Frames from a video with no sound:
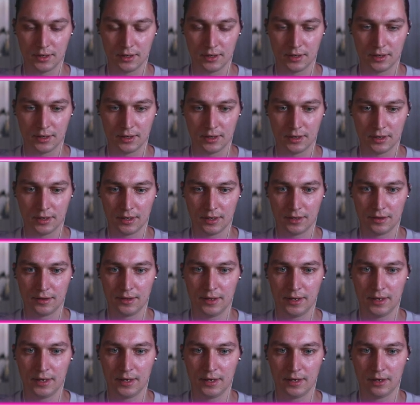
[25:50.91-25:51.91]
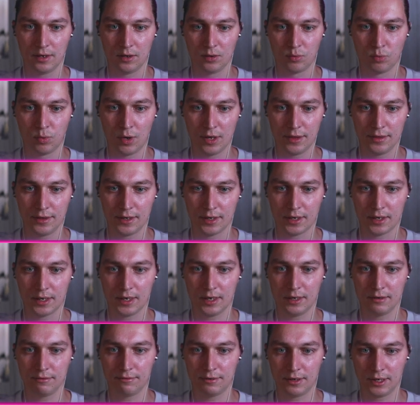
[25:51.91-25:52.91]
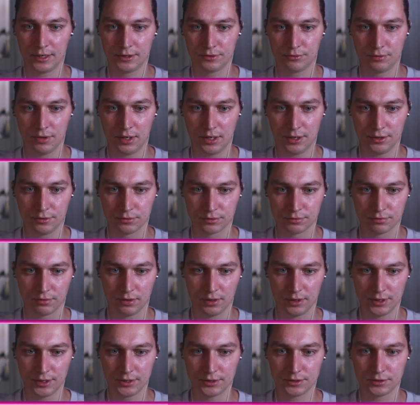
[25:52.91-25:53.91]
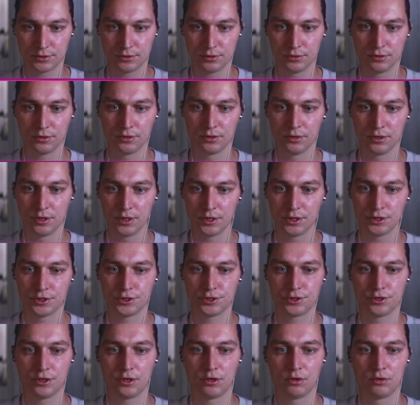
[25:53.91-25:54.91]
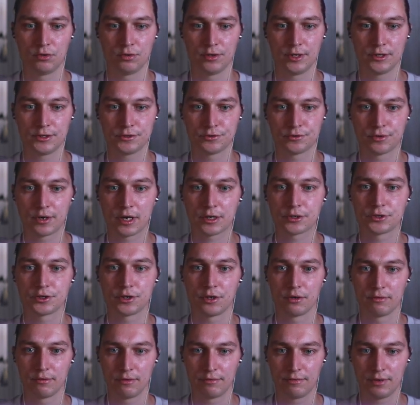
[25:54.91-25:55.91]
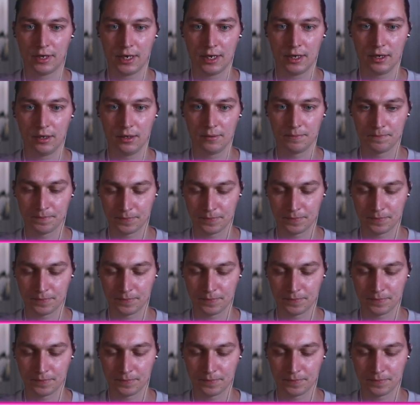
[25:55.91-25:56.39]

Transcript: The one thing I find really useful is to show the structure of a file.